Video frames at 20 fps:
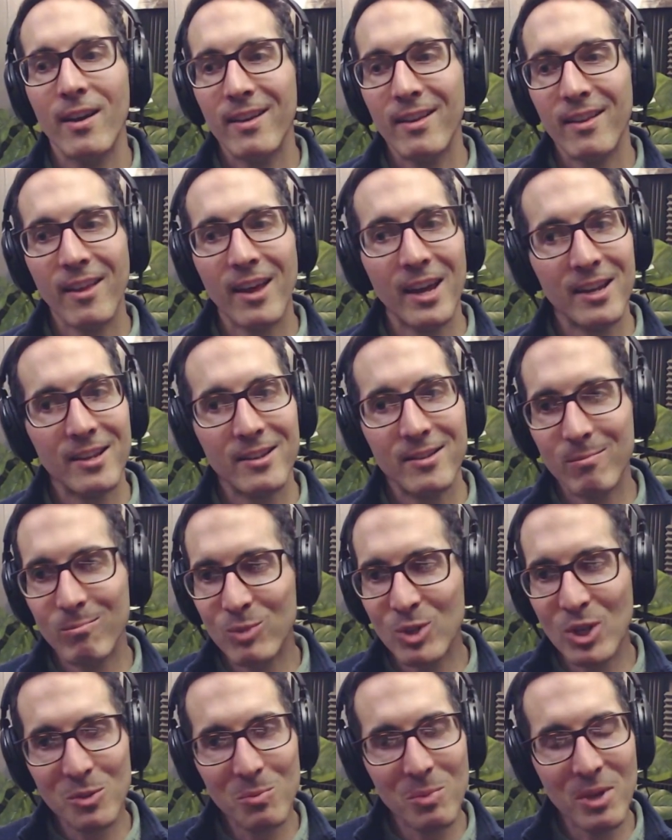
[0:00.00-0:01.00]
like,
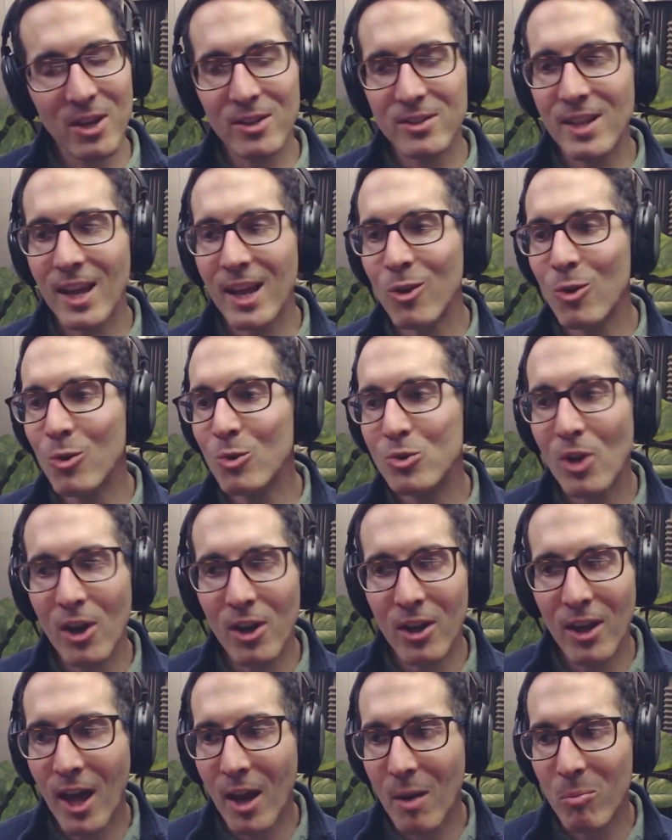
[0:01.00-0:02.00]
just because that new
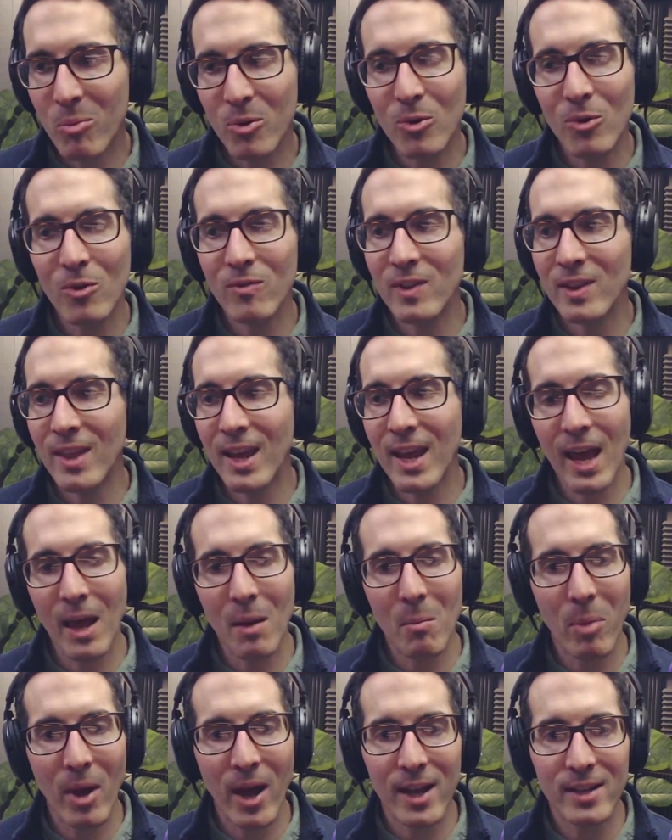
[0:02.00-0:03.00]
drug got approved and they
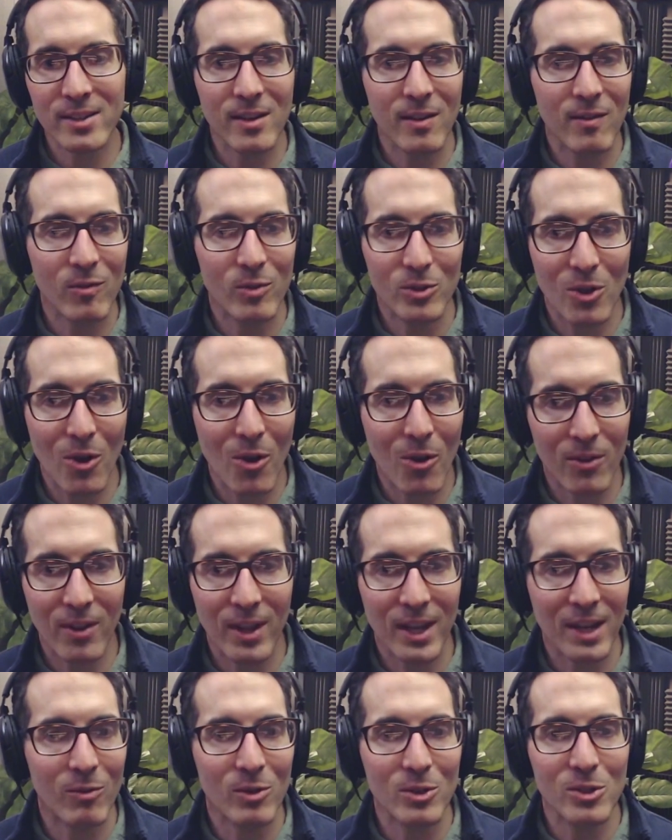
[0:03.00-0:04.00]
had positive
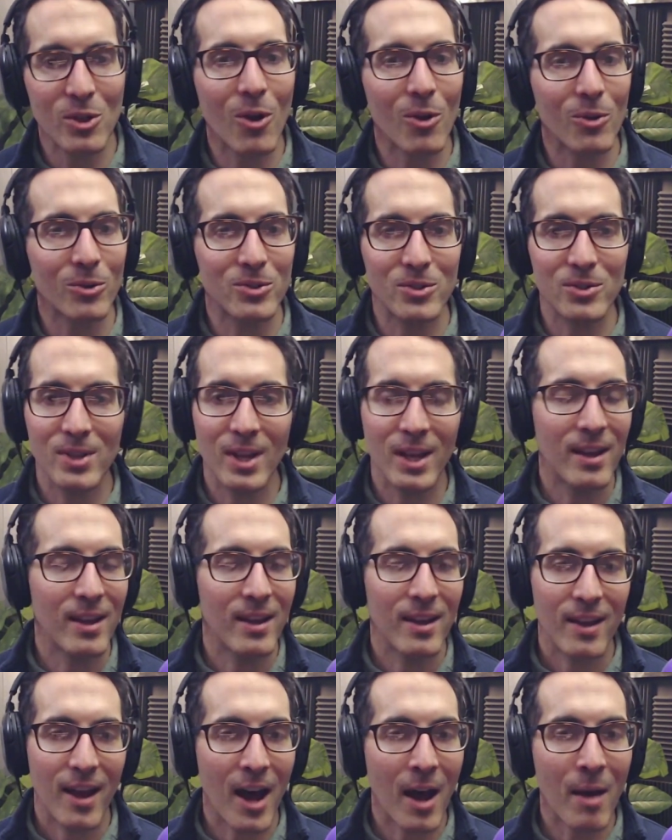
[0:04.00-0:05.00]
results,
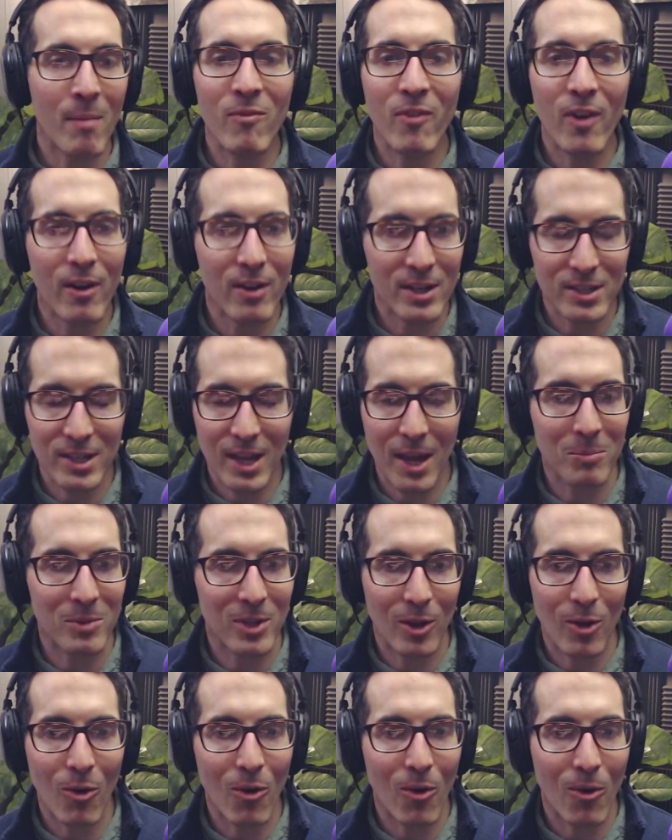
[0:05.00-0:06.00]
I'm very
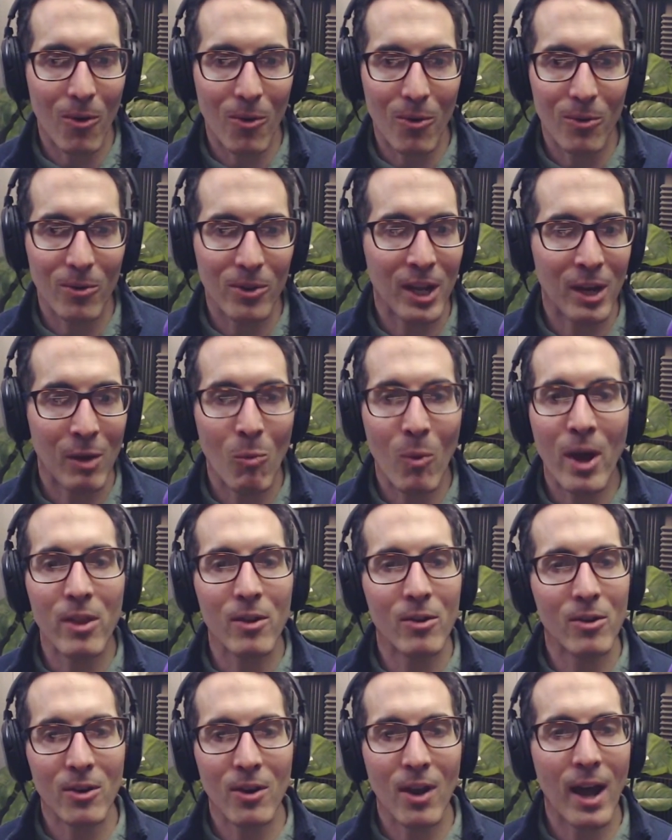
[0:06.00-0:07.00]
skeptical, like,
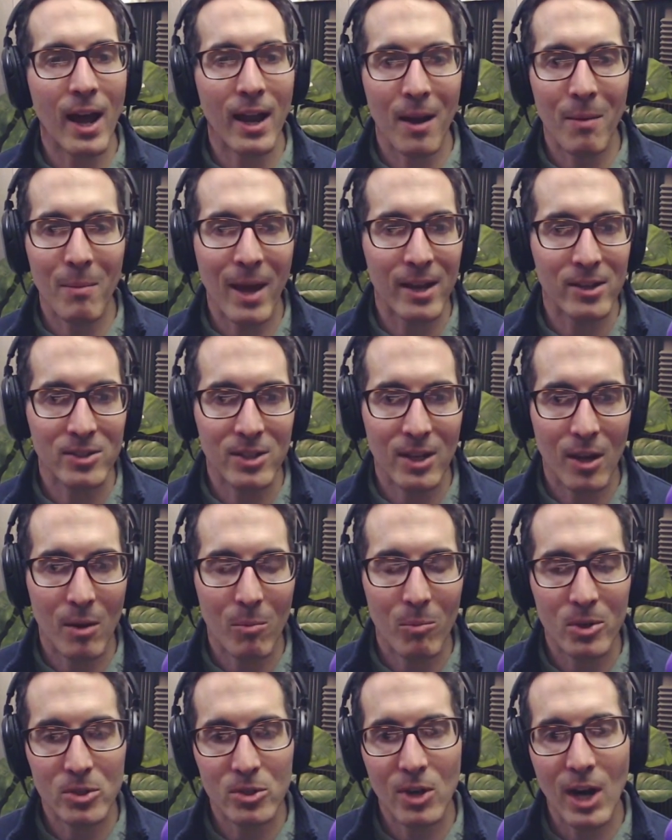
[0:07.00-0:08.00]
whether or not I'm actually gonna
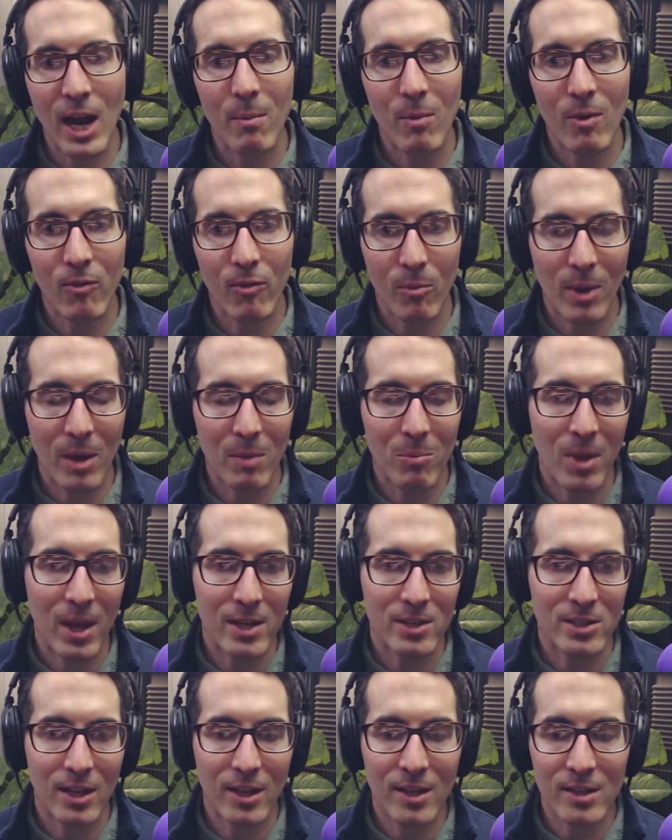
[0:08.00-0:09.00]
prescribe it for my
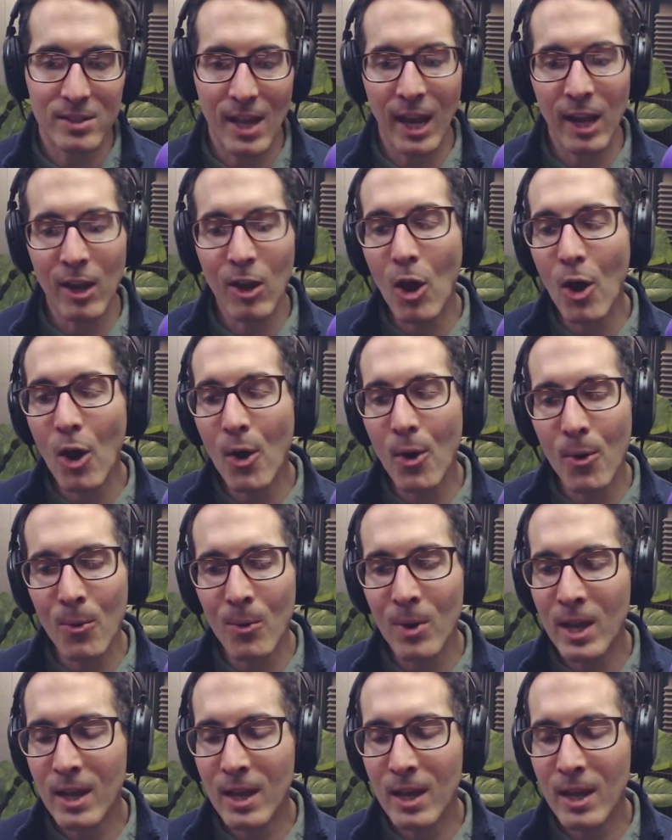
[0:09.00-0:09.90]
patient because I know